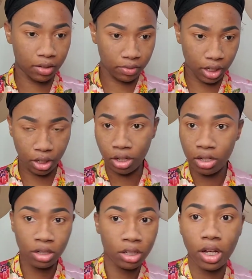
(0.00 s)
of like,
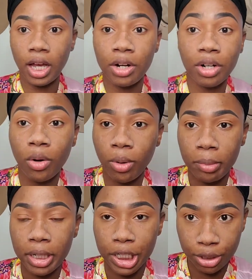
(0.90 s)
I don't know what I'm
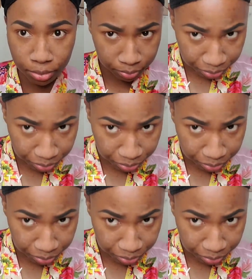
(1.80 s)
gonna do,